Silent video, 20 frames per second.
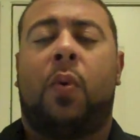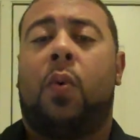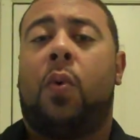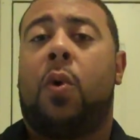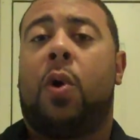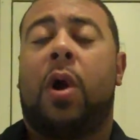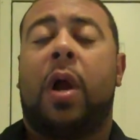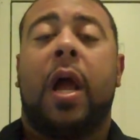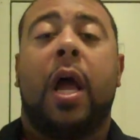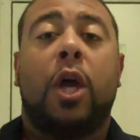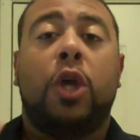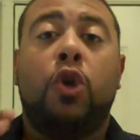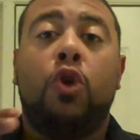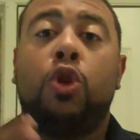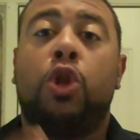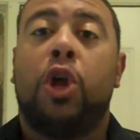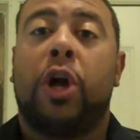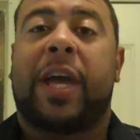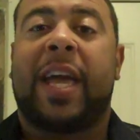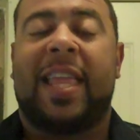or you
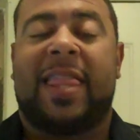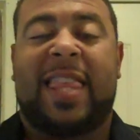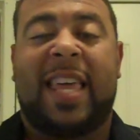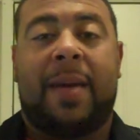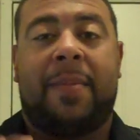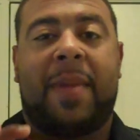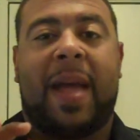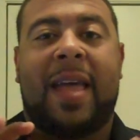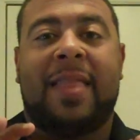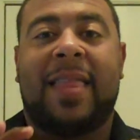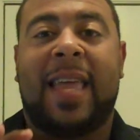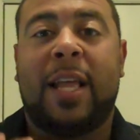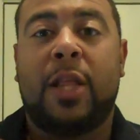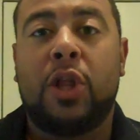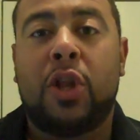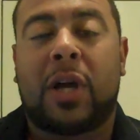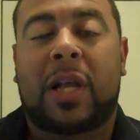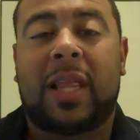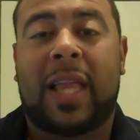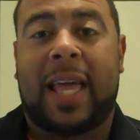look at them and they
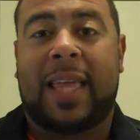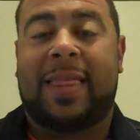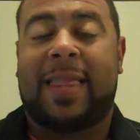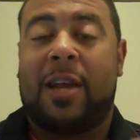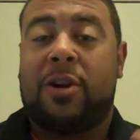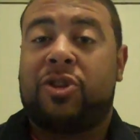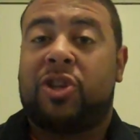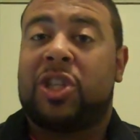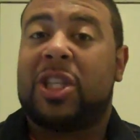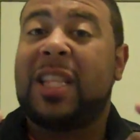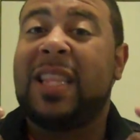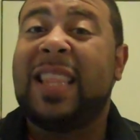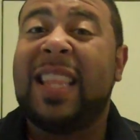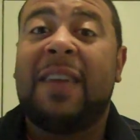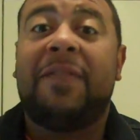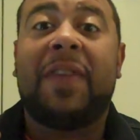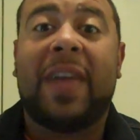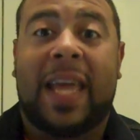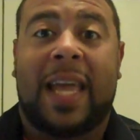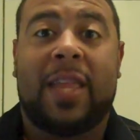look like they're just
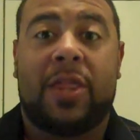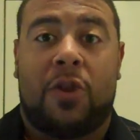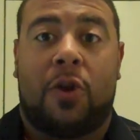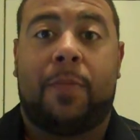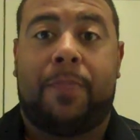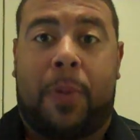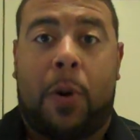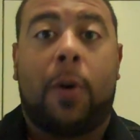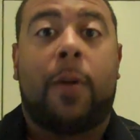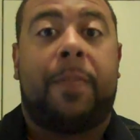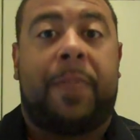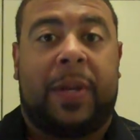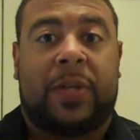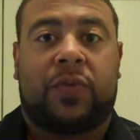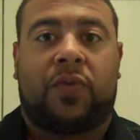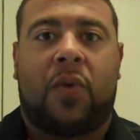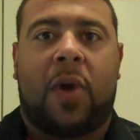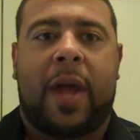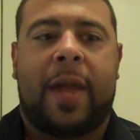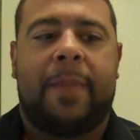living in their
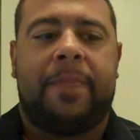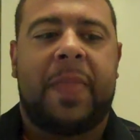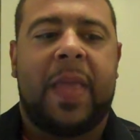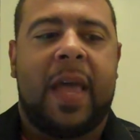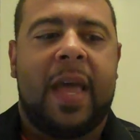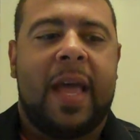purpose, right?